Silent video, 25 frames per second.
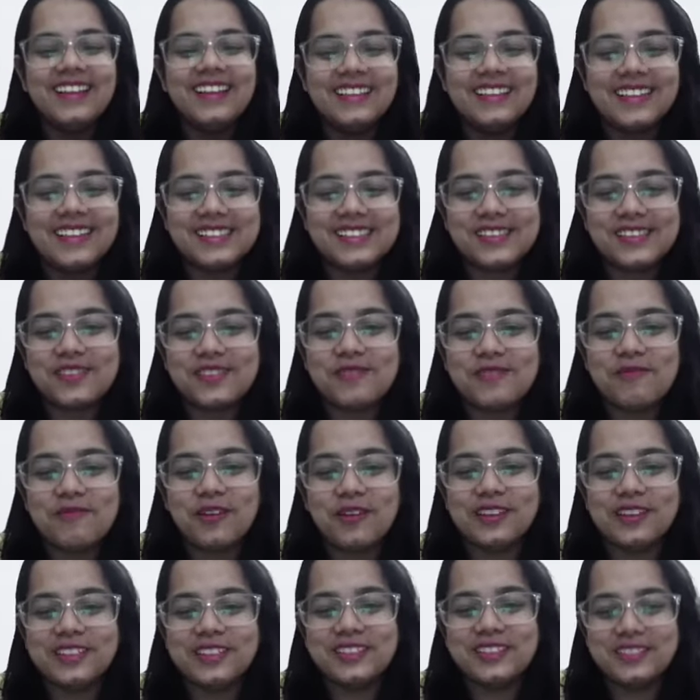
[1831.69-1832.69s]
that's a good
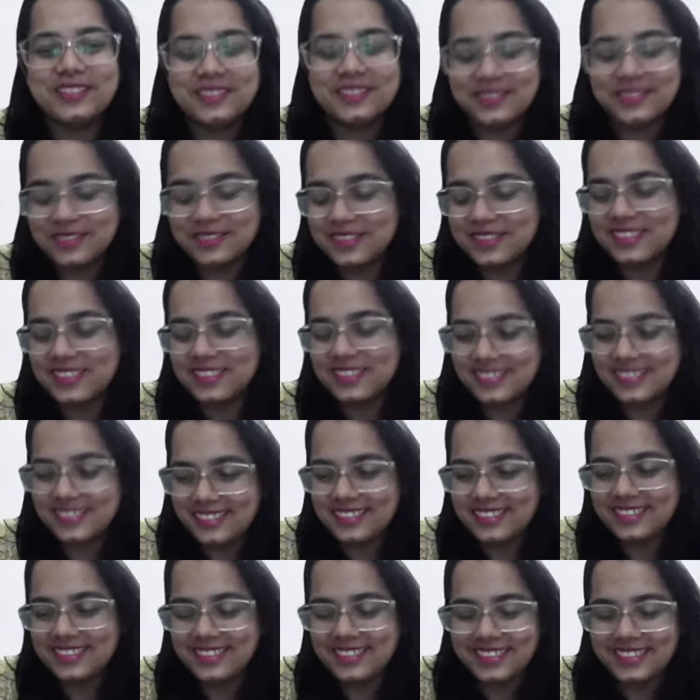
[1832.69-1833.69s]
point to note.
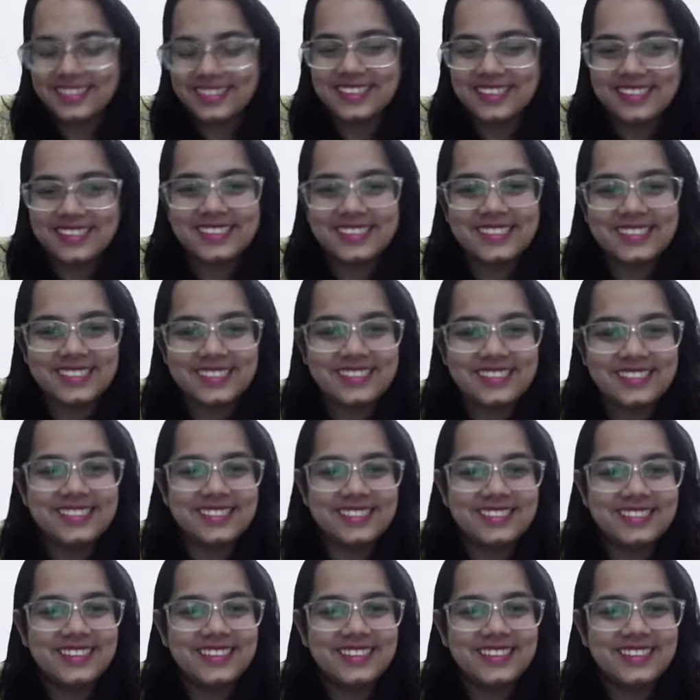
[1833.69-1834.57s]
Yes.